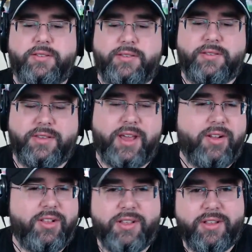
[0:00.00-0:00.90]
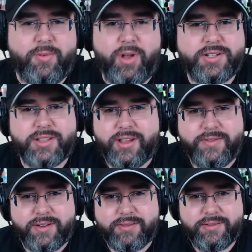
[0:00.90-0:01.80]
you got all all walks of life
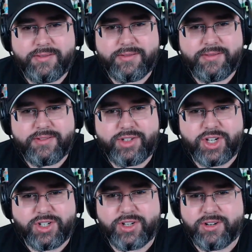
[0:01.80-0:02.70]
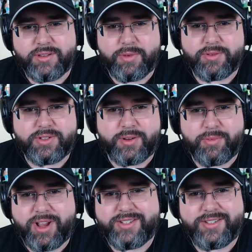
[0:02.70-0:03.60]
here. Ginger, the most
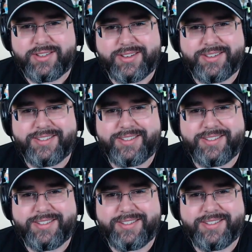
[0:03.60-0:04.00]
oppressed. Uh...